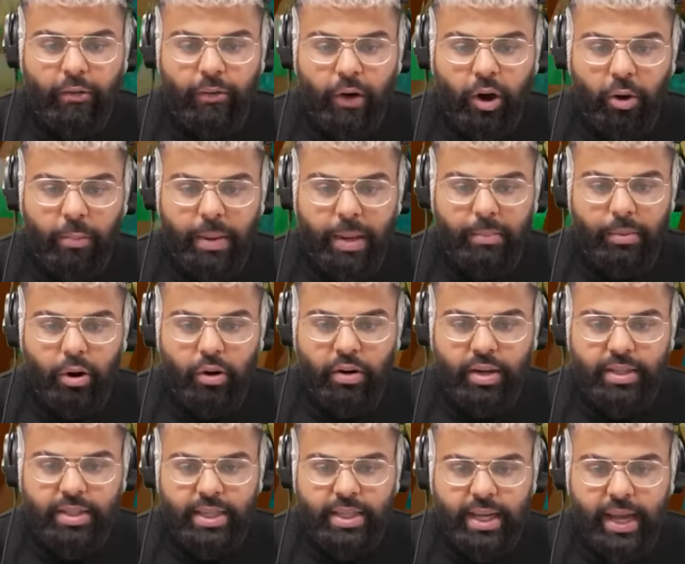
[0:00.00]
follow me, bro,
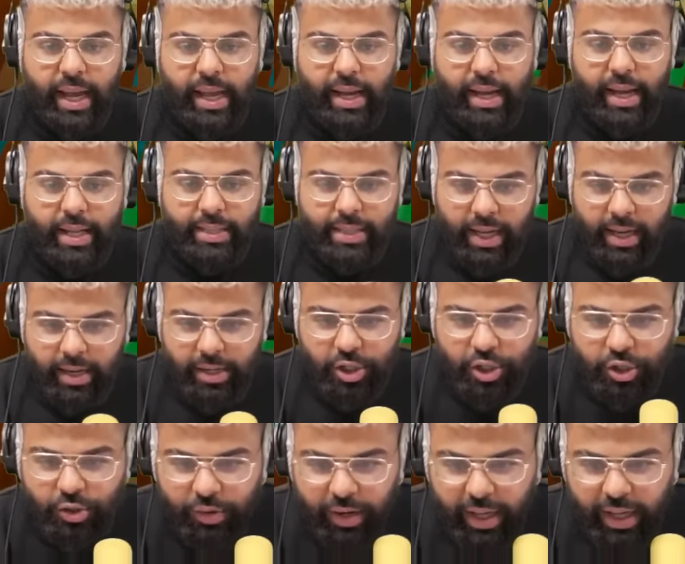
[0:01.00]
because it, it, gets kind of
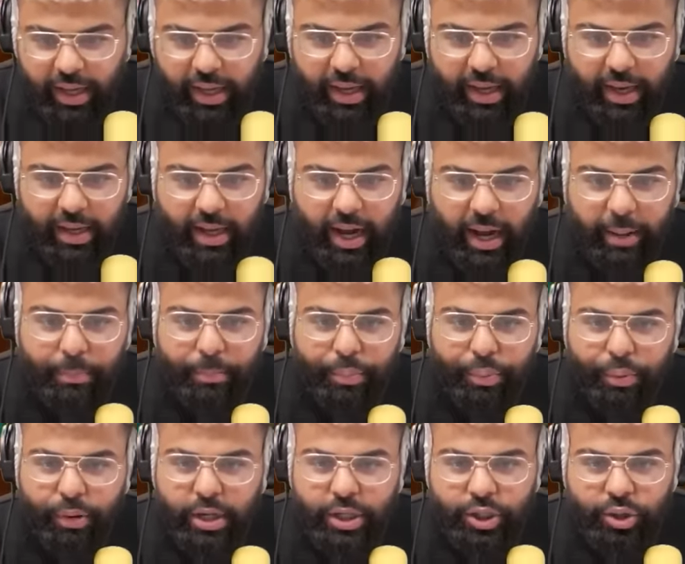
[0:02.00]
tricky here. I'm
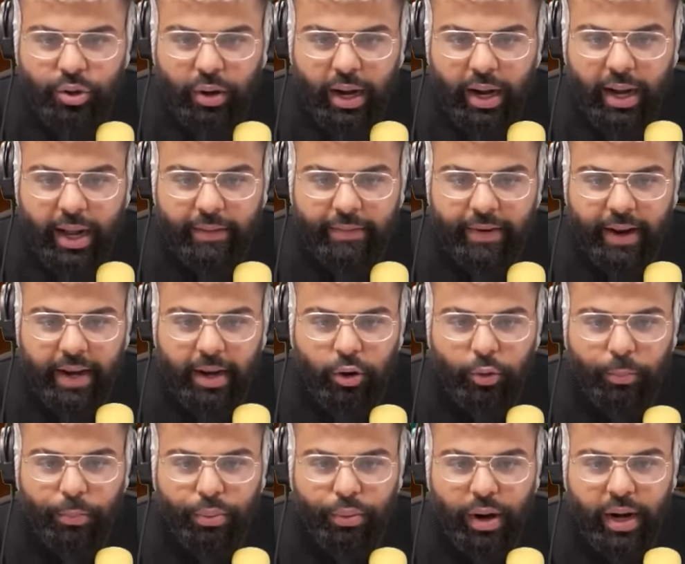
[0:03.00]
pretty sure I left like
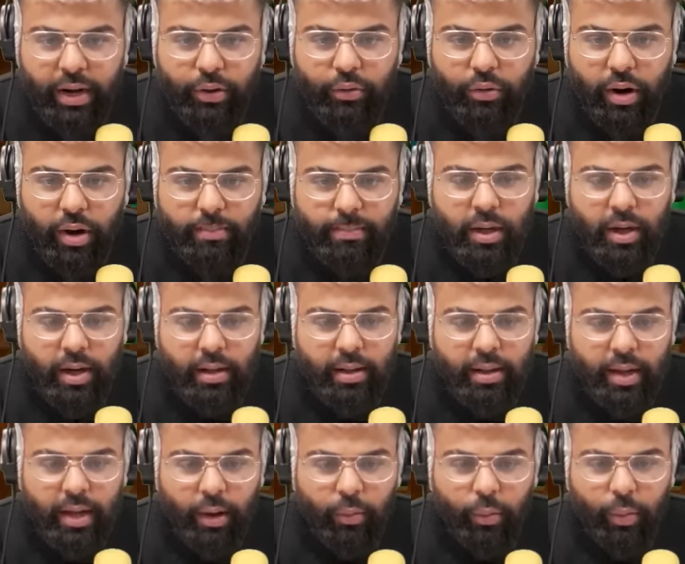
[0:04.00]
little breadcrumbs. I
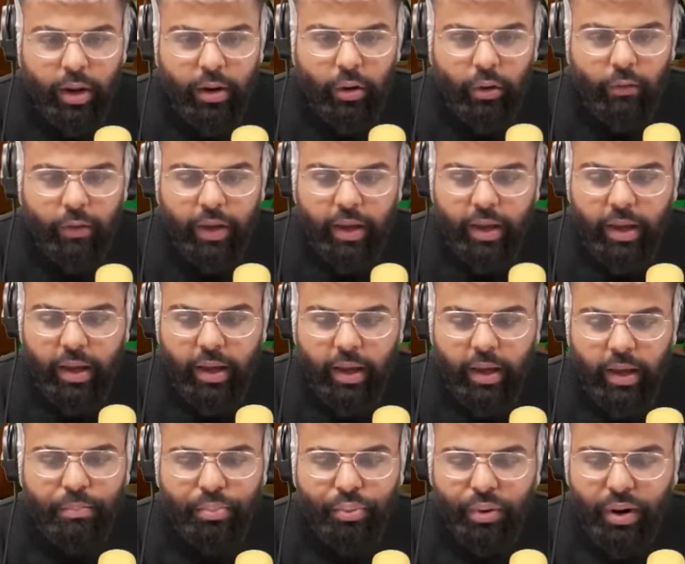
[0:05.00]
think I went over here.
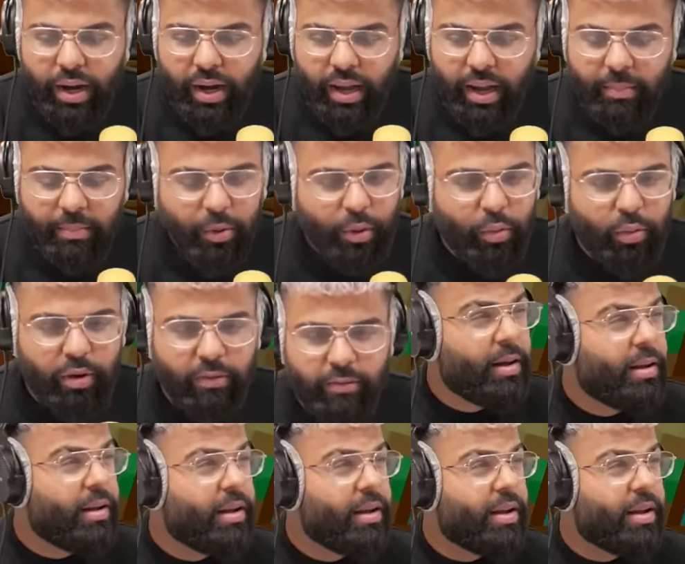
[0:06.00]
Bring him, Quiff. Bro,